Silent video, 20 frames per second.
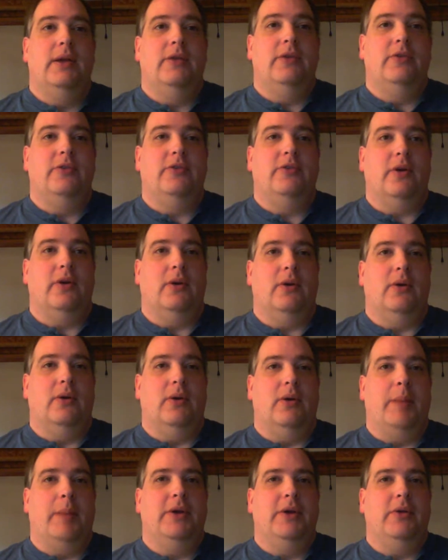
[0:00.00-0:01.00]
So
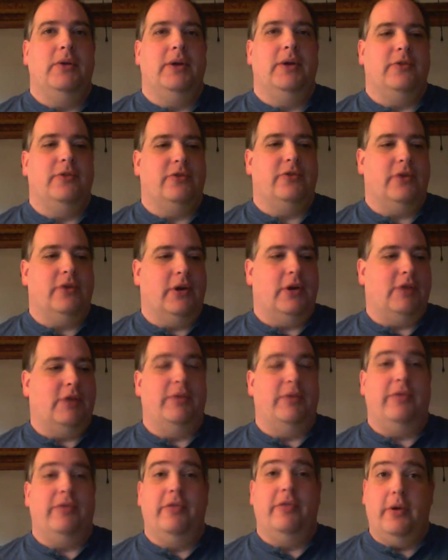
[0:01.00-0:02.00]
I'm going to go ahead and start off
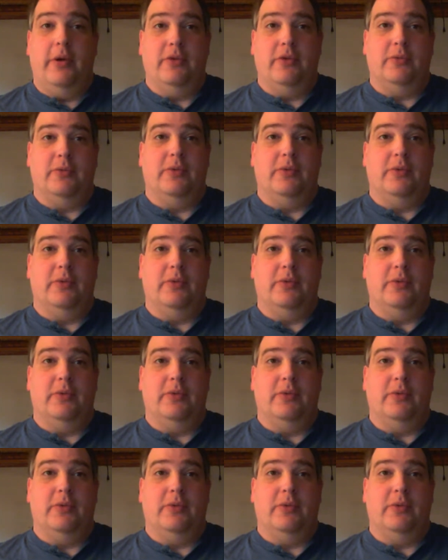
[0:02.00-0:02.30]
with those.